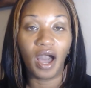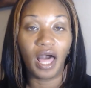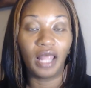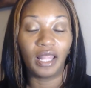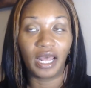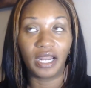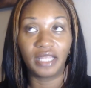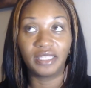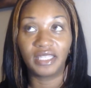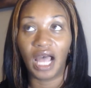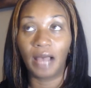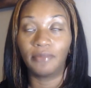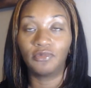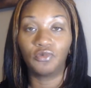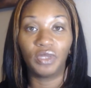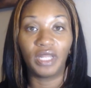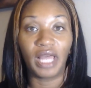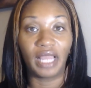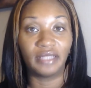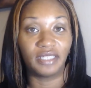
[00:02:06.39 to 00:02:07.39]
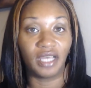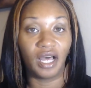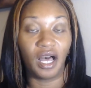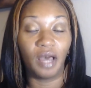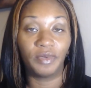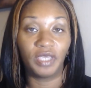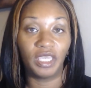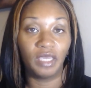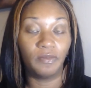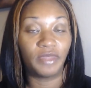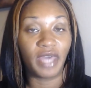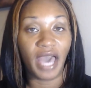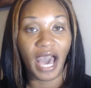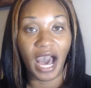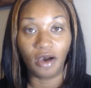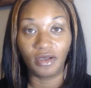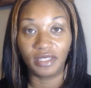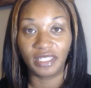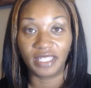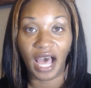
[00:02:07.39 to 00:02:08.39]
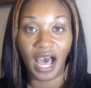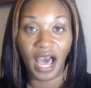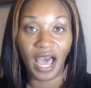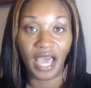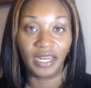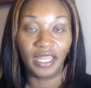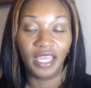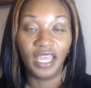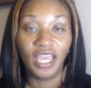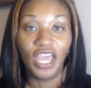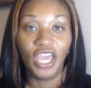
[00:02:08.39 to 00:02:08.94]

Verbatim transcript: A lot of times we like to upkeep the outside,